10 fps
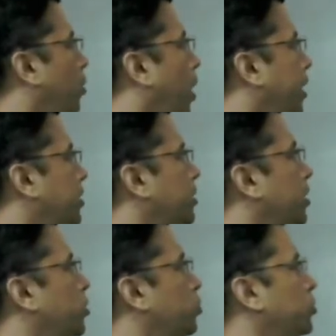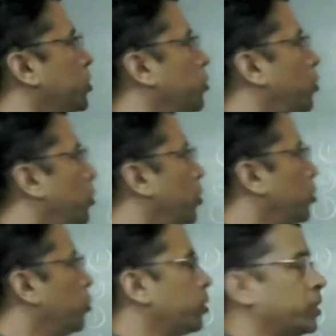I is equal to 0
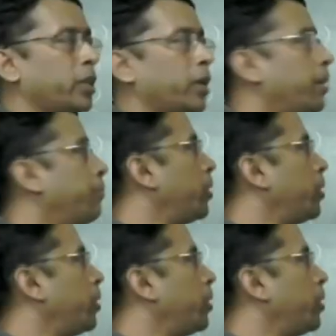to the number